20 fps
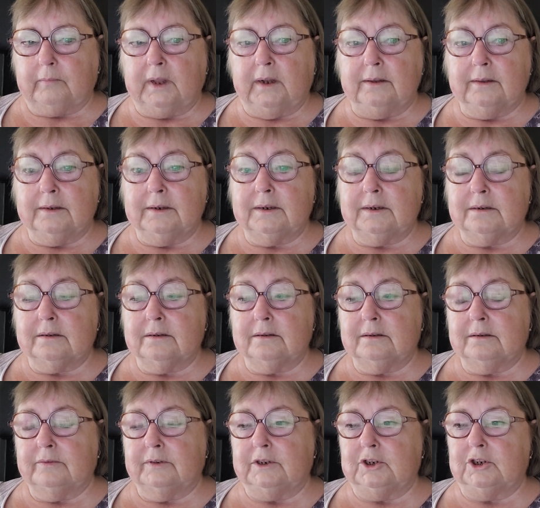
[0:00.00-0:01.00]
I think it's a
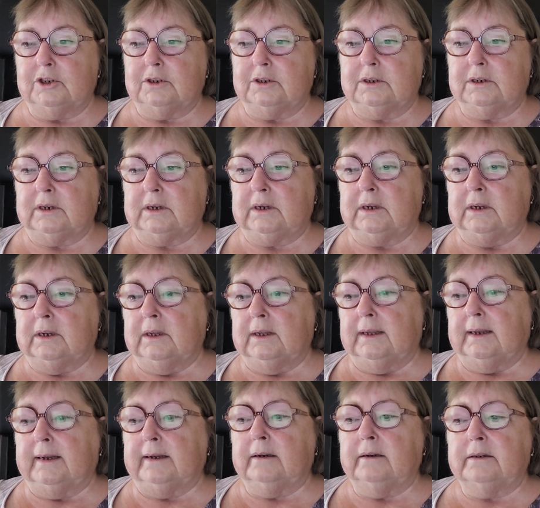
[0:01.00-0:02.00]
civic duty,
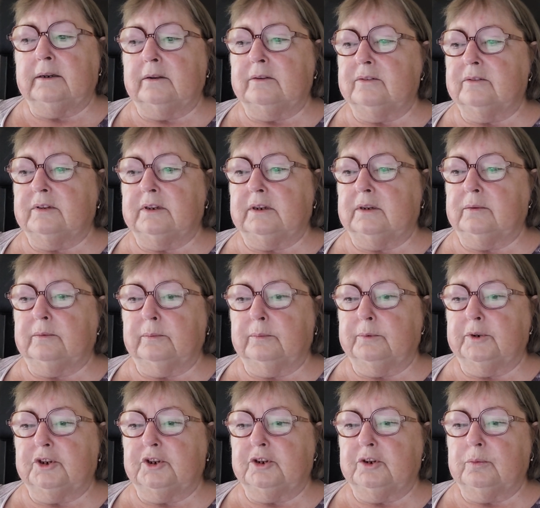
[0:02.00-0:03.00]
and I don't think
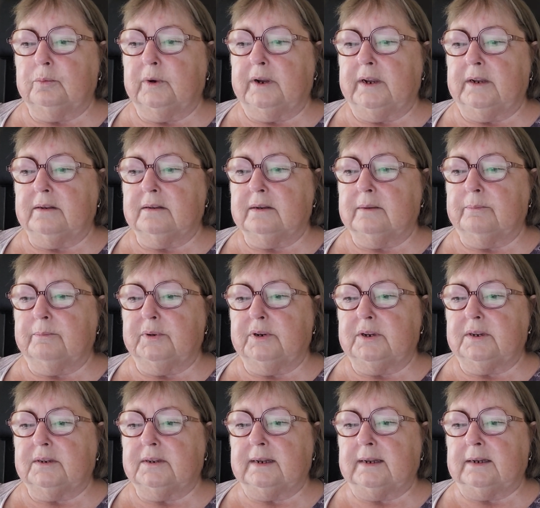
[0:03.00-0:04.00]
we should wait.
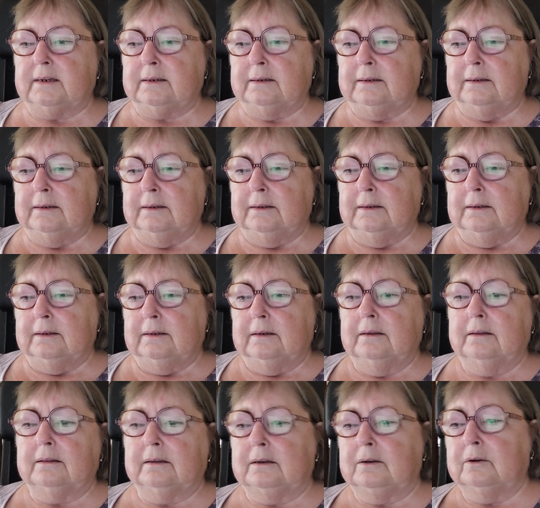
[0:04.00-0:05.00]
Somebody said, I
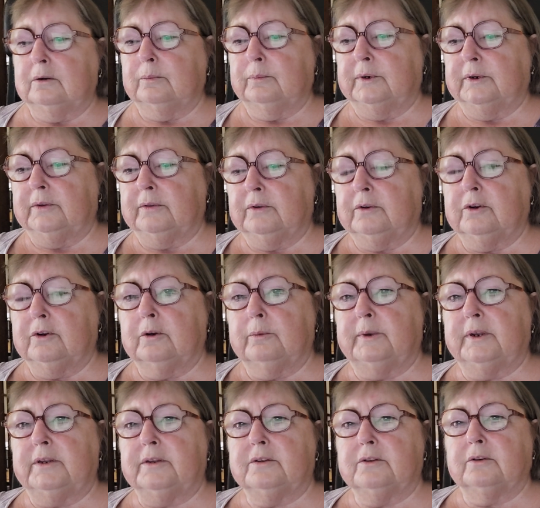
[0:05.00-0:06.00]
think on one of the
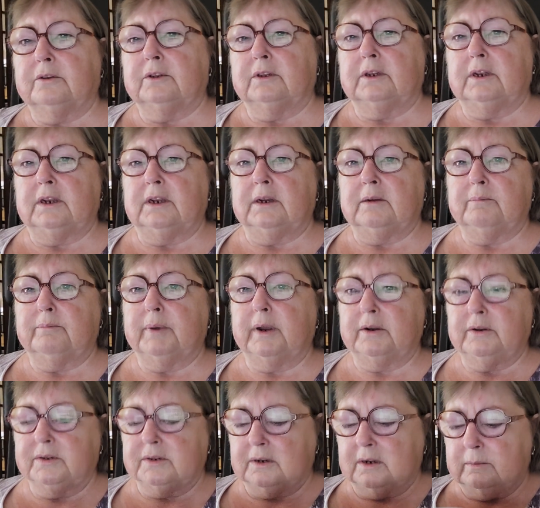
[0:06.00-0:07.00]
comments on the
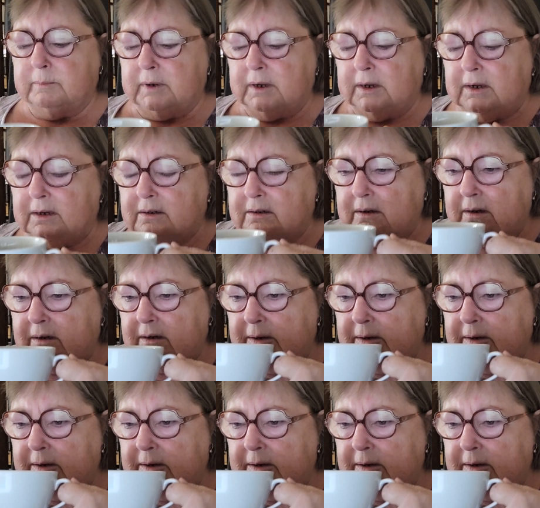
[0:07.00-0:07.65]
post I made,